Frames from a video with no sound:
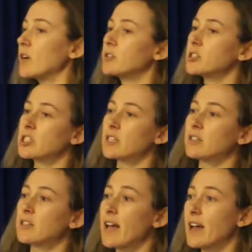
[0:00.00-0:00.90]
whether it's
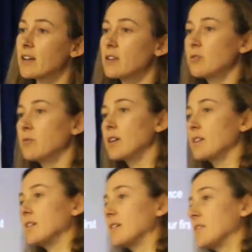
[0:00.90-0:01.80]
chicken and egg,
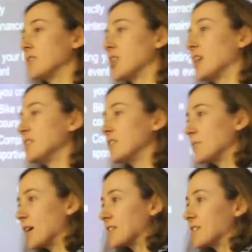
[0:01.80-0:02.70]
whether the change in
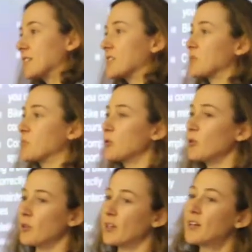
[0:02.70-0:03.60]
the magazines has
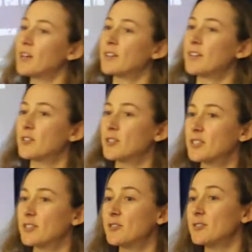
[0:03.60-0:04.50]
brought the
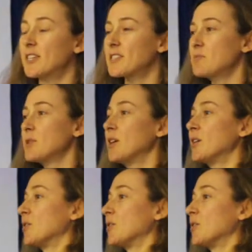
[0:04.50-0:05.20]
increased enthusiasm,